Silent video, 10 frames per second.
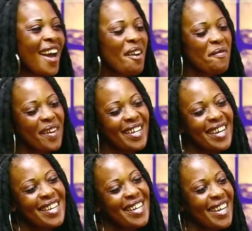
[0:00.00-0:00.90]
And then
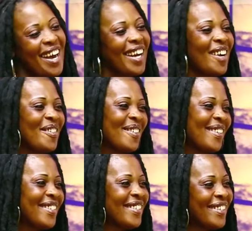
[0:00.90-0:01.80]
you know, count
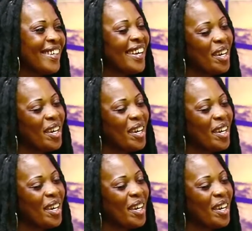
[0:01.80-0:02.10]
also, yeah.